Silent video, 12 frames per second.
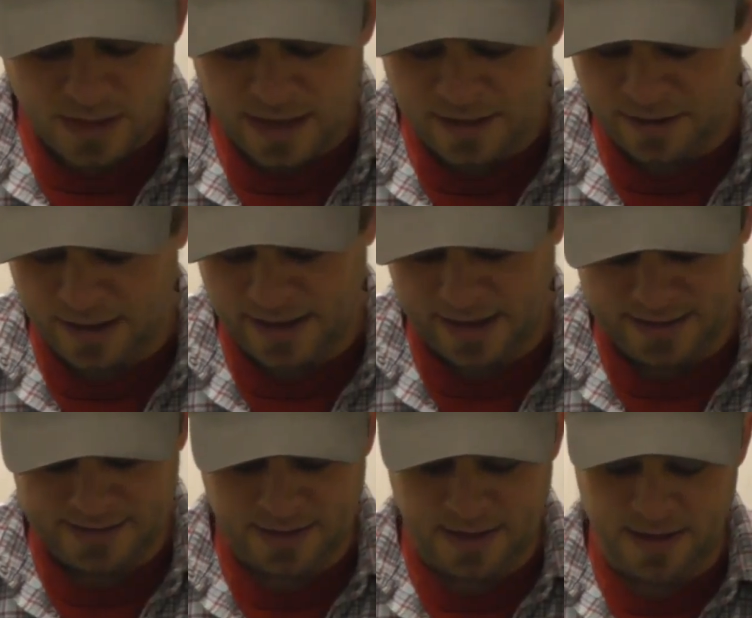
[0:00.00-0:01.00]
And like
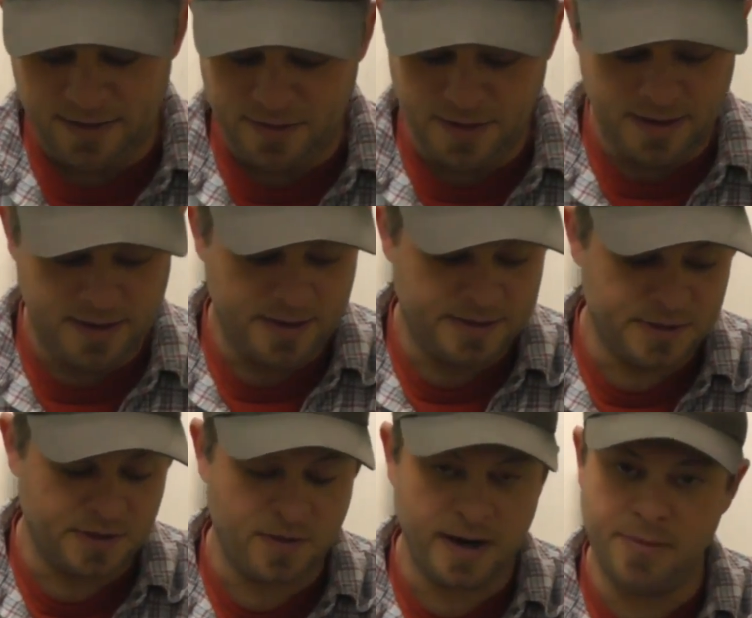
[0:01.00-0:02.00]
I say,
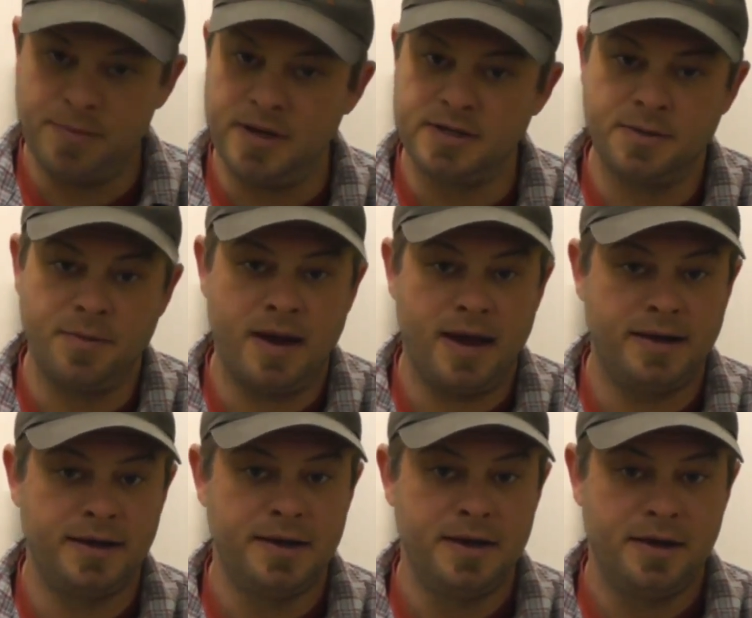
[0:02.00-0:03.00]
it's a great peace of
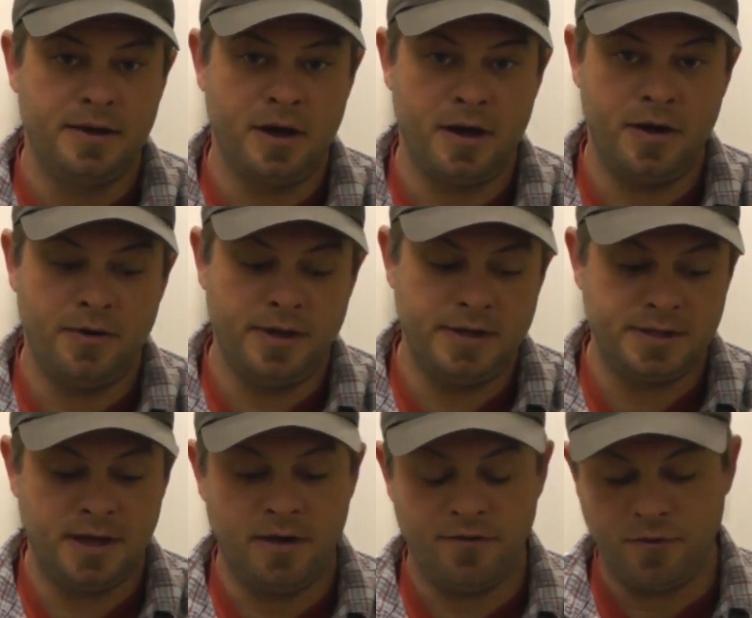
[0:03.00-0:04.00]
mind. Not only
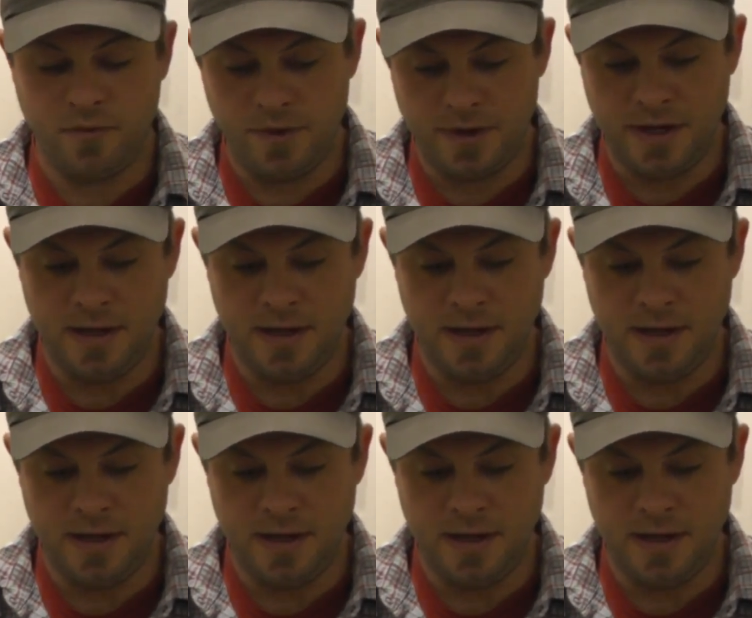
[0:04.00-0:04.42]
is it helpful to